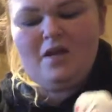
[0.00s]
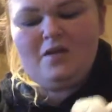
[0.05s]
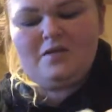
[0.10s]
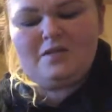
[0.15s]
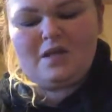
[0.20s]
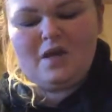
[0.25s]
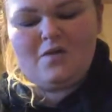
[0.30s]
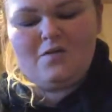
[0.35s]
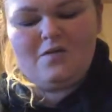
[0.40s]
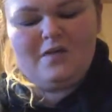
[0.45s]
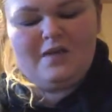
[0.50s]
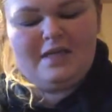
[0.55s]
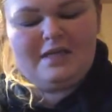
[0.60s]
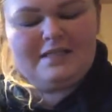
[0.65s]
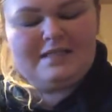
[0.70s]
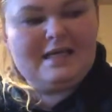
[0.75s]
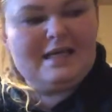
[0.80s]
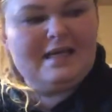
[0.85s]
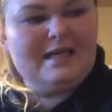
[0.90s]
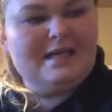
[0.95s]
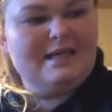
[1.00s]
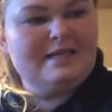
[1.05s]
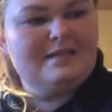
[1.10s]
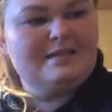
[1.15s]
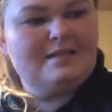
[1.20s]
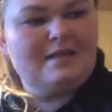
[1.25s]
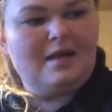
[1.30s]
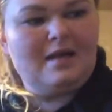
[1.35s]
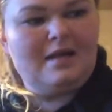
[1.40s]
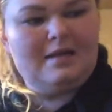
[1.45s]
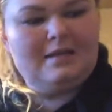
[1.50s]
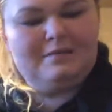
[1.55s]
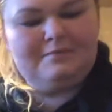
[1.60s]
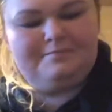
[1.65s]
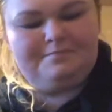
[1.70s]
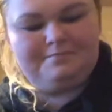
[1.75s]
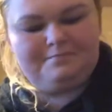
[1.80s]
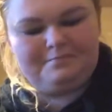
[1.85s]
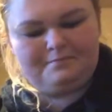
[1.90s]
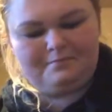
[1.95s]
So this is,
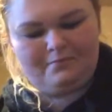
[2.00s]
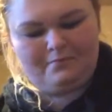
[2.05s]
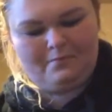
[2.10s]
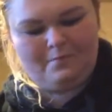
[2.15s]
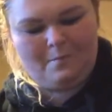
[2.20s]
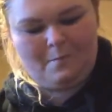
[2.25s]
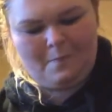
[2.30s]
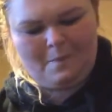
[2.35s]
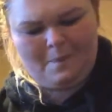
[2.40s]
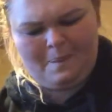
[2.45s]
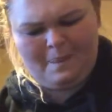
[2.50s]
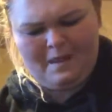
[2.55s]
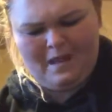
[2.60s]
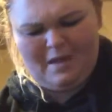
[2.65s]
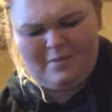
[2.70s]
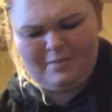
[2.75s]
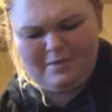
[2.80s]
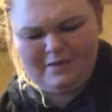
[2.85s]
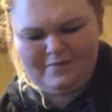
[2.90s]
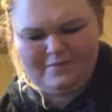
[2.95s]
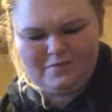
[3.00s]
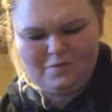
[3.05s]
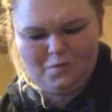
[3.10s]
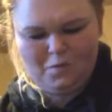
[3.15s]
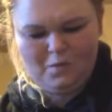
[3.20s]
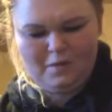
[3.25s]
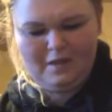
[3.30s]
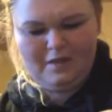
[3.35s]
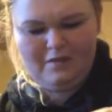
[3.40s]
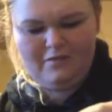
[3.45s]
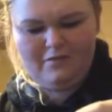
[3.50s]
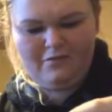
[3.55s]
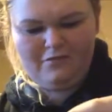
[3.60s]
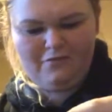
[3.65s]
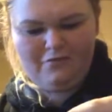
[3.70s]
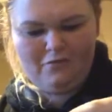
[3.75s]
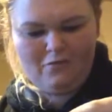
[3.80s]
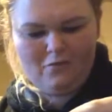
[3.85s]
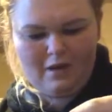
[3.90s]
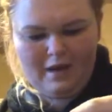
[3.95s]
um, I believe
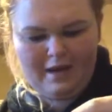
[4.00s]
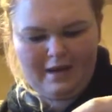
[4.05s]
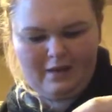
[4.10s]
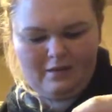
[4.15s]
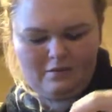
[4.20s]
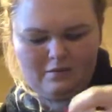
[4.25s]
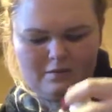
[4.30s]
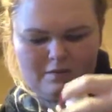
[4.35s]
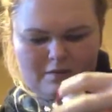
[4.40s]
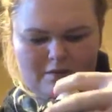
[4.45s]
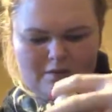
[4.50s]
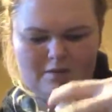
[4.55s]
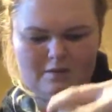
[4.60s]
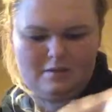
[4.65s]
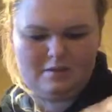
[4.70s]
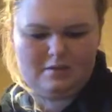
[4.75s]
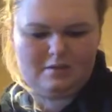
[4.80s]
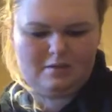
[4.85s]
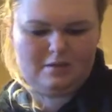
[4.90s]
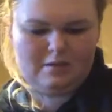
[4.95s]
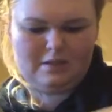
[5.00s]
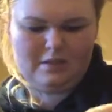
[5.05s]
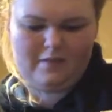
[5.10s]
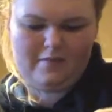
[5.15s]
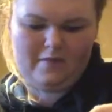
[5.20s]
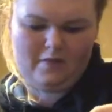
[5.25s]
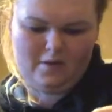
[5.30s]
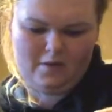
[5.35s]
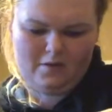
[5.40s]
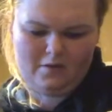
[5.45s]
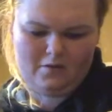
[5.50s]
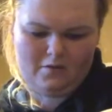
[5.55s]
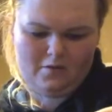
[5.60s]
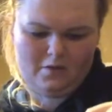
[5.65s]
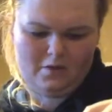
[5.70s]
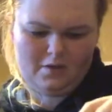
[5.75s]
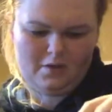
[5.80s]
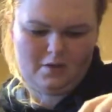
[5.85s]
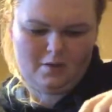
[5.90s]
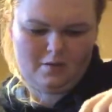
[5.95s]
24 ounce,
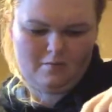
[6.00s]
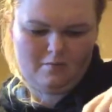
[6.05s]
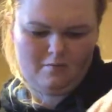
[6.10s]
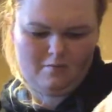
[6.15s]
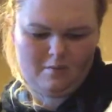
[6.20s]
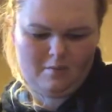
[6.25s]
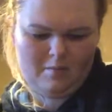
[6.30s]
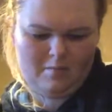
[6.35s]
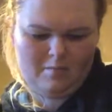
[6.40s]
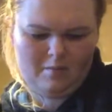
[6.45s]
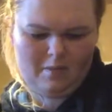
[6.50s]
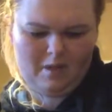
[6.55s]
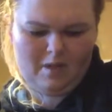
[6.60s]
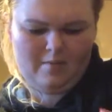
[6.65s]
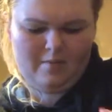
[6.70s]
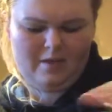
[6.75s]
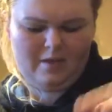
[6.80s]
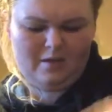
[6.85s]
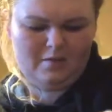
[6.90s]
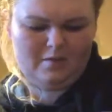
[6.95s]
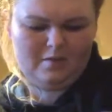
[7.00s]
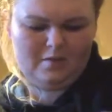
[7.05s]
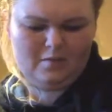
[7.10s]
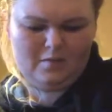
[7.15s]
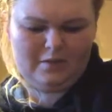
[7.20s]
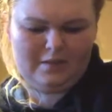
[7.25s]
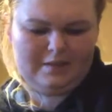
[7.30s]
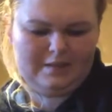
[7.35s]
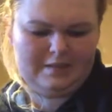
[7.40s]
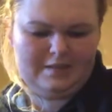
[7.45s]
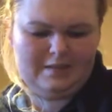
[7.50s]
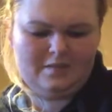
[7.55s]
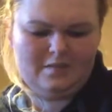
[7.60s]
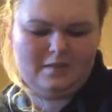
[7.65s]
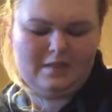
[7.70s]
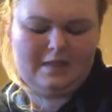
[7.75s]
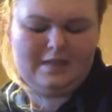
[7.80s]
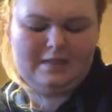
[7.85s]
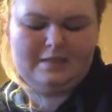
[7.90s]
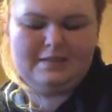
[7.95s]
700 mLs is what it says
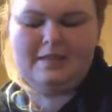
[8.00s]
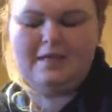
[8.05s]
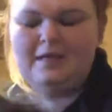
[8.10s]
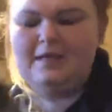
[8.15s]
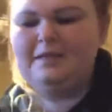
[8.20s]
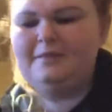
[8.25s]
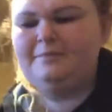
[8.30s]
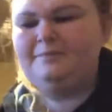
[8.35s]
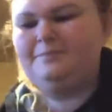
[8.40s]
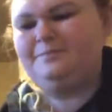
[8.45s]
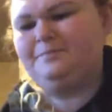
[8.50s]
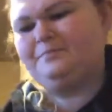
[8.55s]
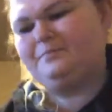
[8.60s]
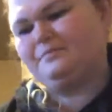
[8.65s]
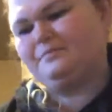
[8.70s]
on that side.